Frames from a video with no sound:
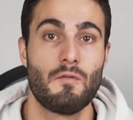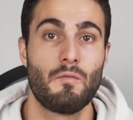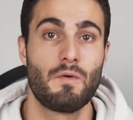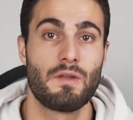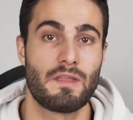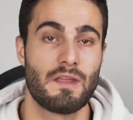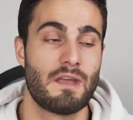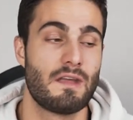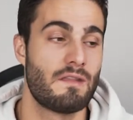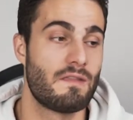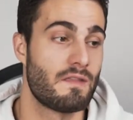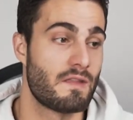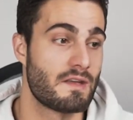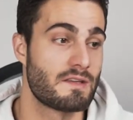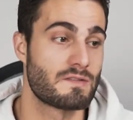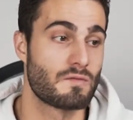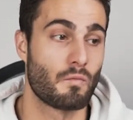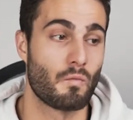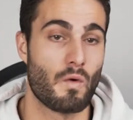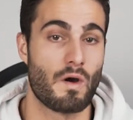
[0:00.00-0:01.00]
within
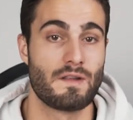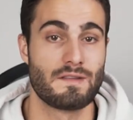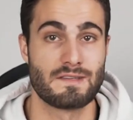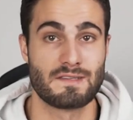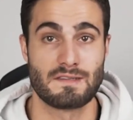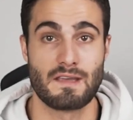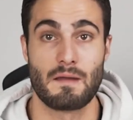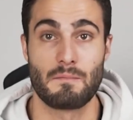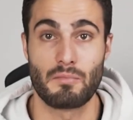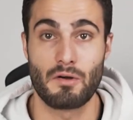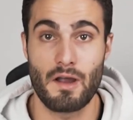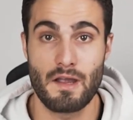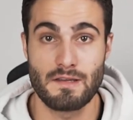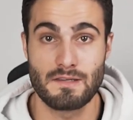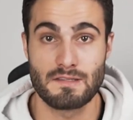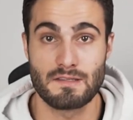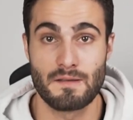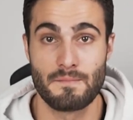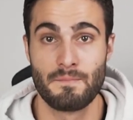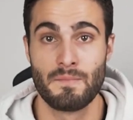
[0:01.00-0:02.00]
this one set
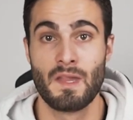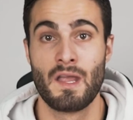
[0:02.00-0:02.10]
price.